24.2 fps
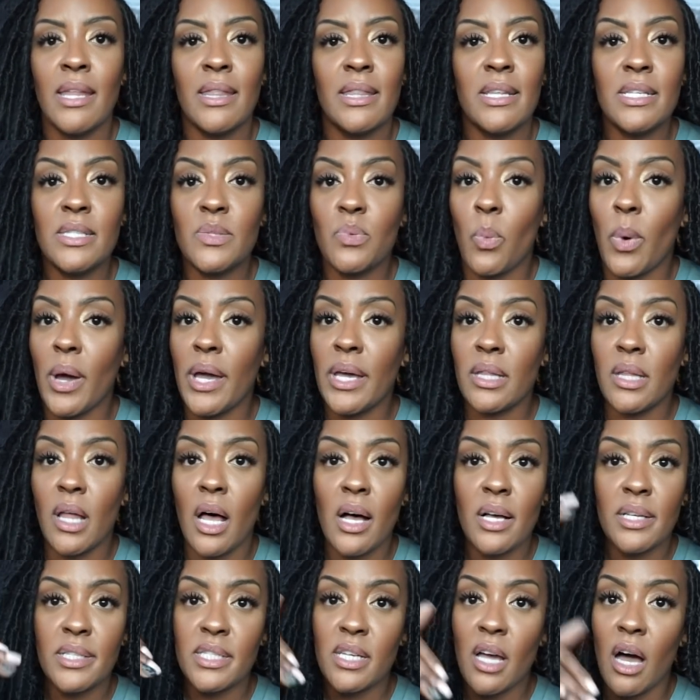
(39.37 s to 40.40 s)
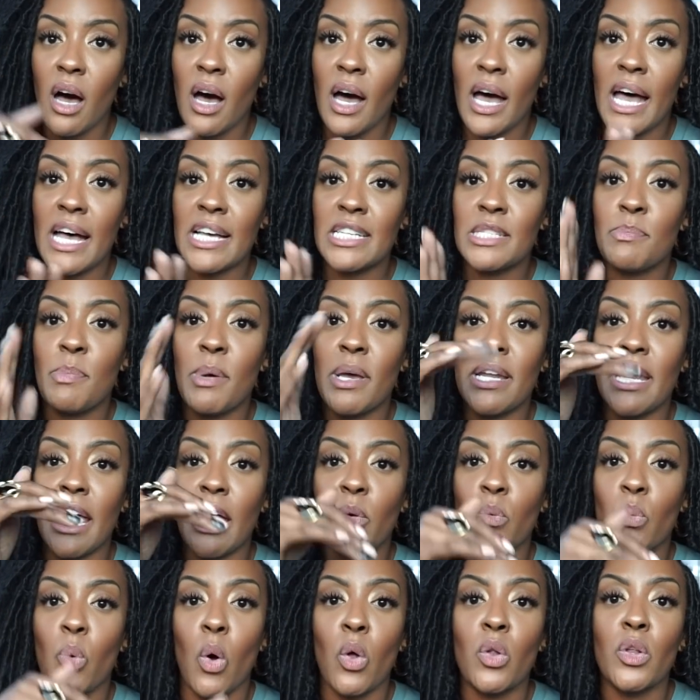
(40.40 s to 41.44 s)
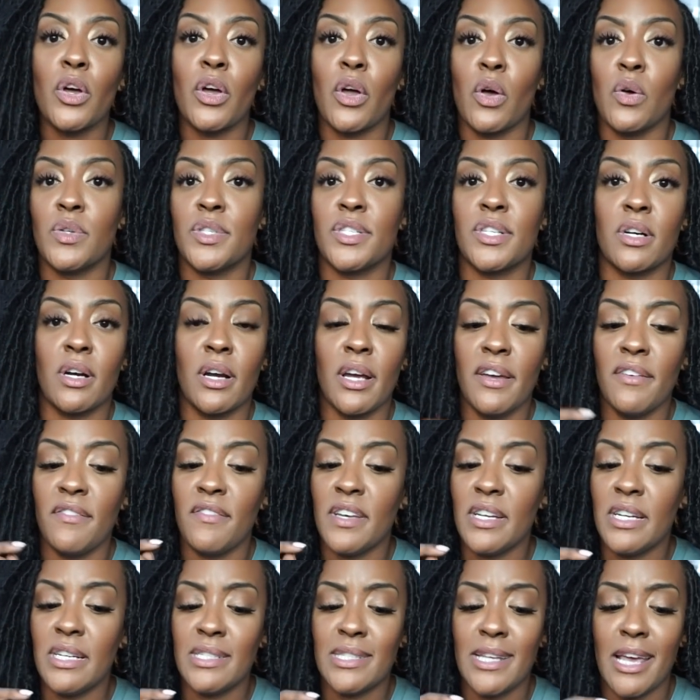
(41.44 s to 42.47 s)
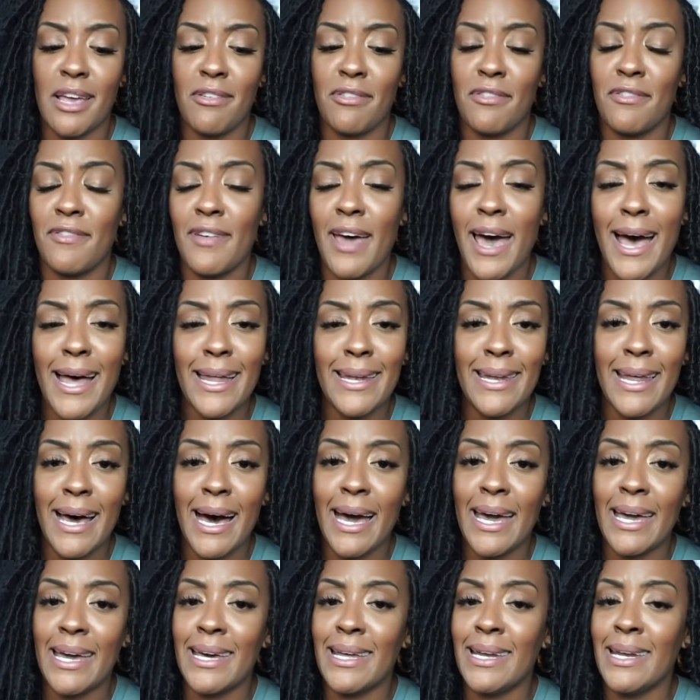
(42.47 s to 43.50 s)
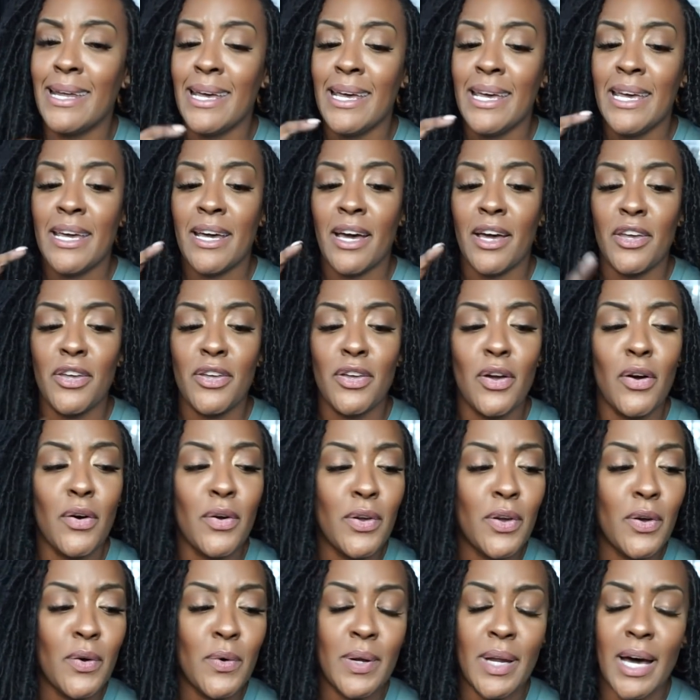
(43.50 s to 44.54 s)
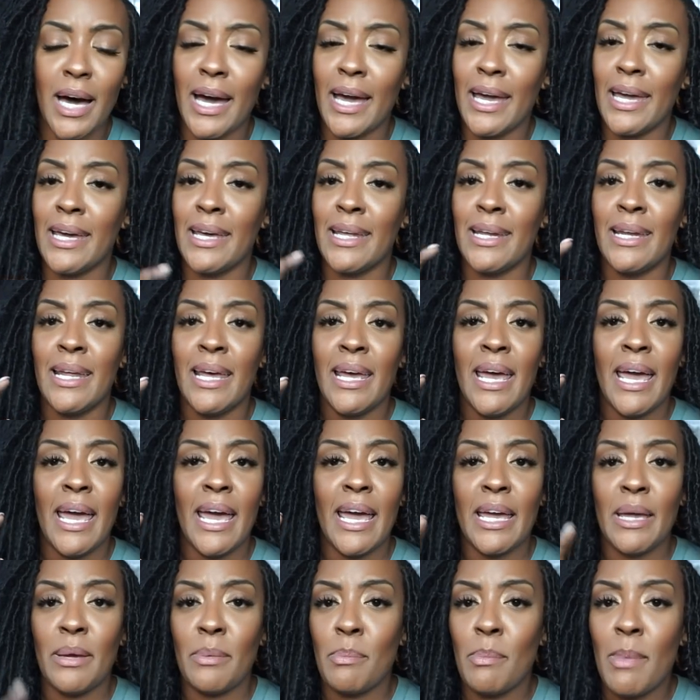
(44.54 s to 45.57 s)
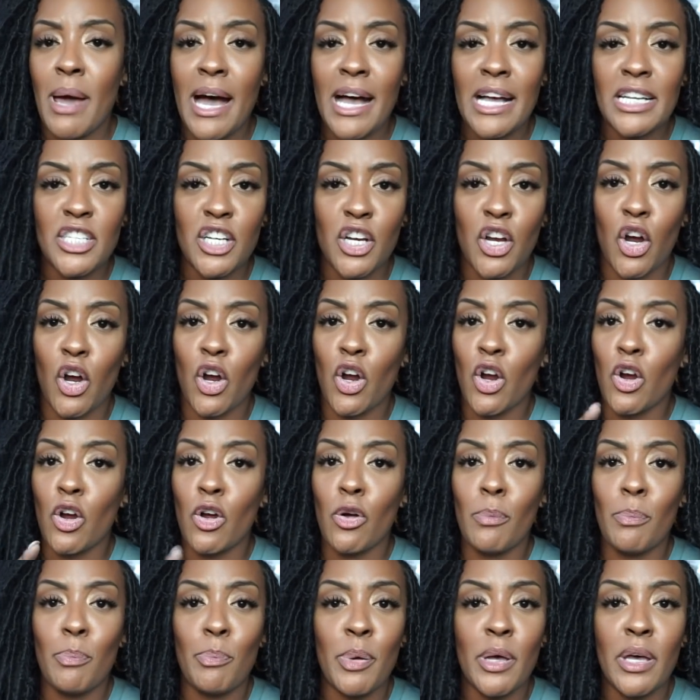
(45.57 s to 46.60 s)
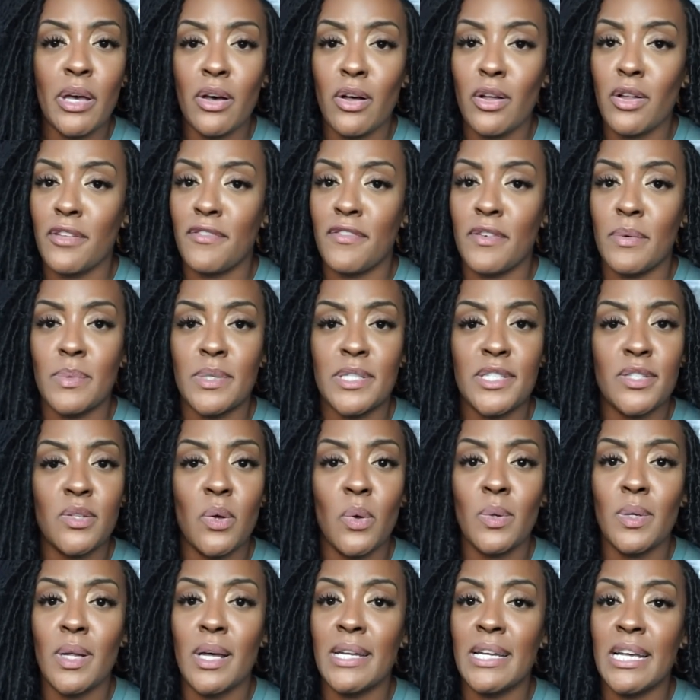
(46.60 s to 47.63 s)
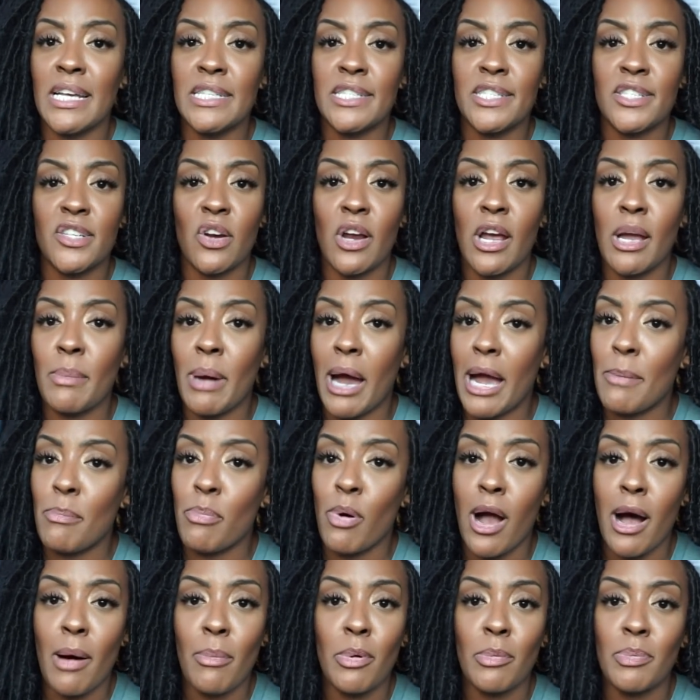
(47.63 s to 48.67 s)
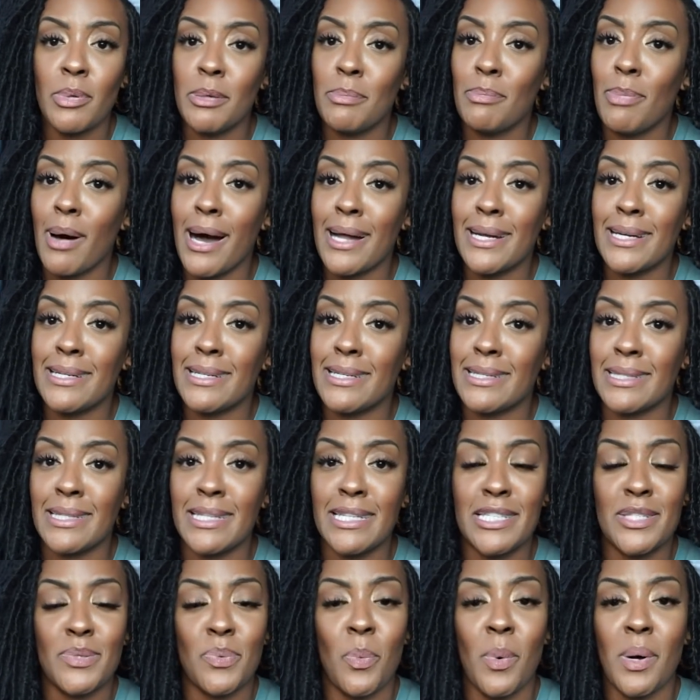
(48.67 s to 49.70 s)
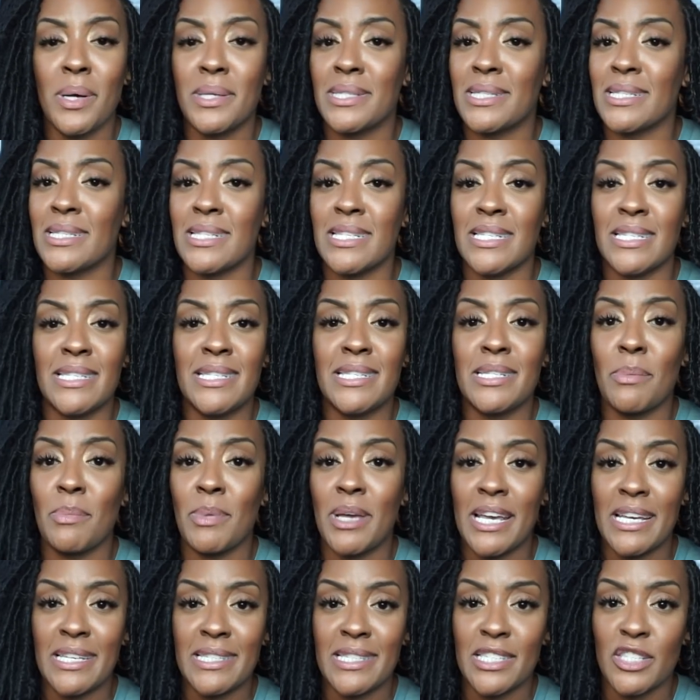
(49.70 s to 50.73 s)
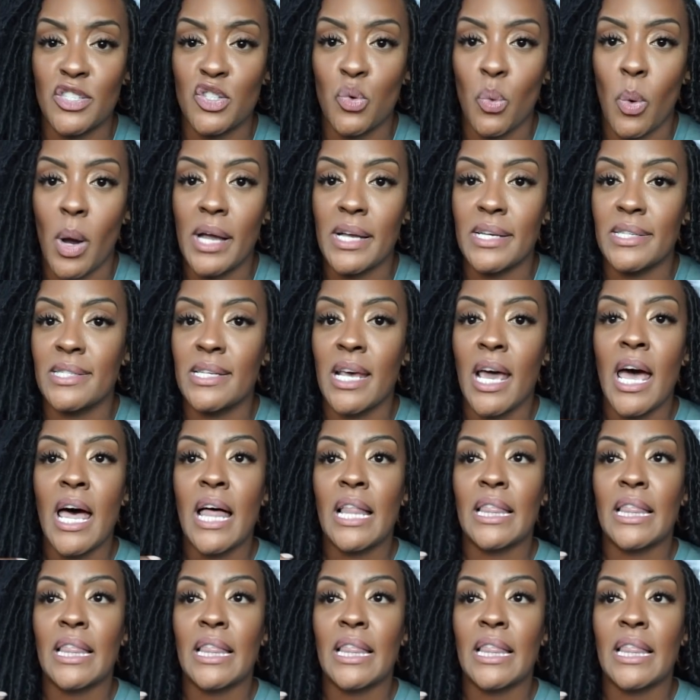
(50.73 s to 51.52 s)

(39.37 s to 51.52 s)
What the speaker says: This weight loss, y'all, has been a roller coaster. If it is a fad diet, a yo-yo diet, a magic herb pill, if it was sold on Instagram, I probably bought it at least once and in some cases twice.